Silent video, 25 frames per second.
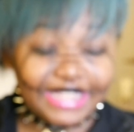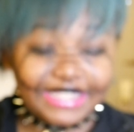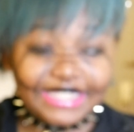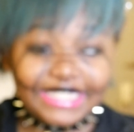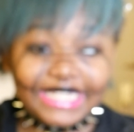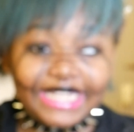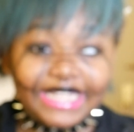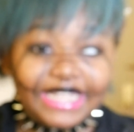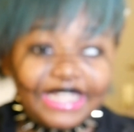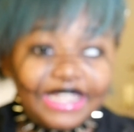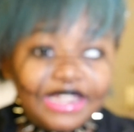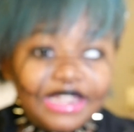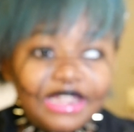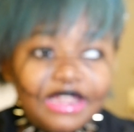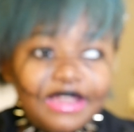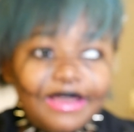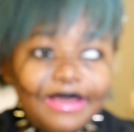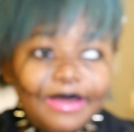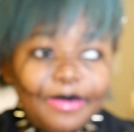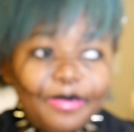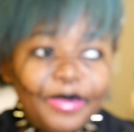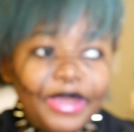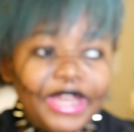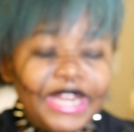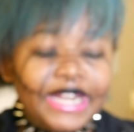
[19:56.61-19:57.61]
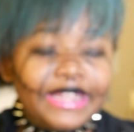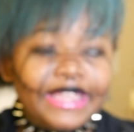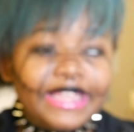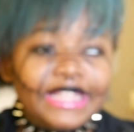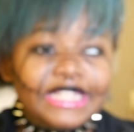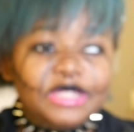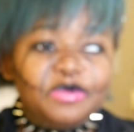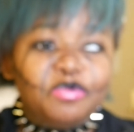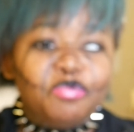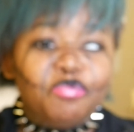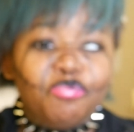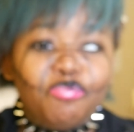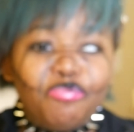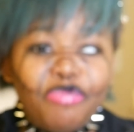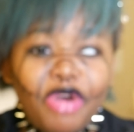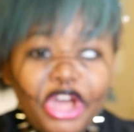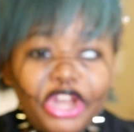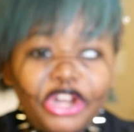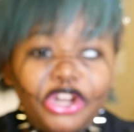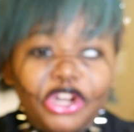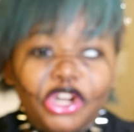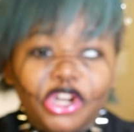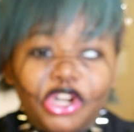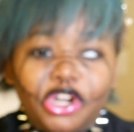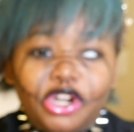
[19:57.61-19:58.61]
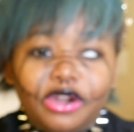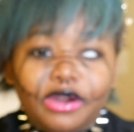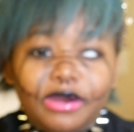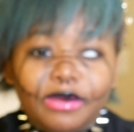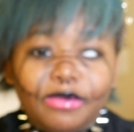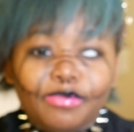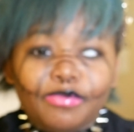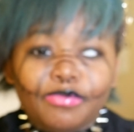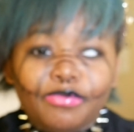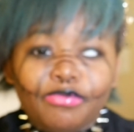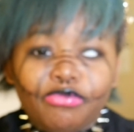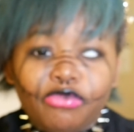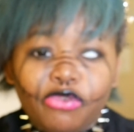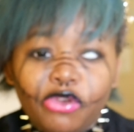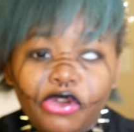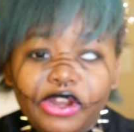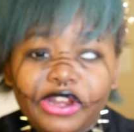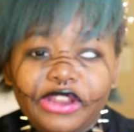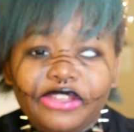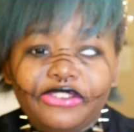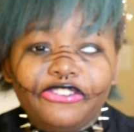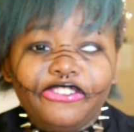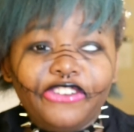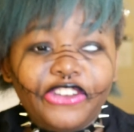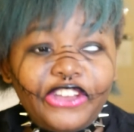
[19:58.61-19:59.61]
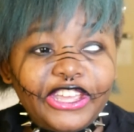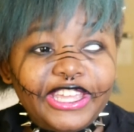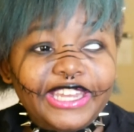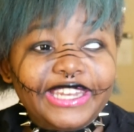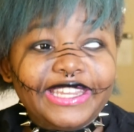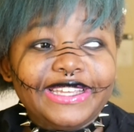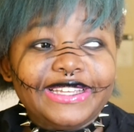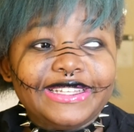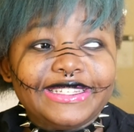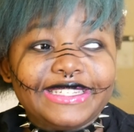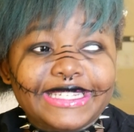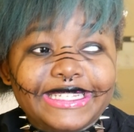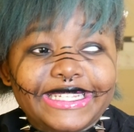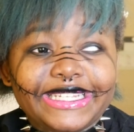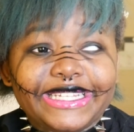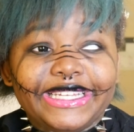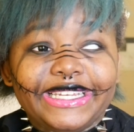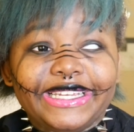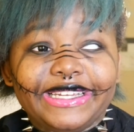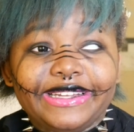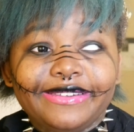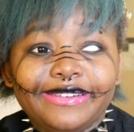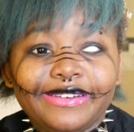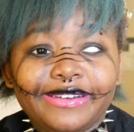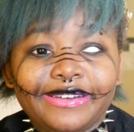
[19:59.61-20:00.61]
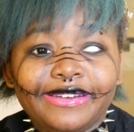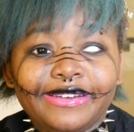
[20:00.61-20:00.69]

It's like, man gets butthurt pretty fucking easily.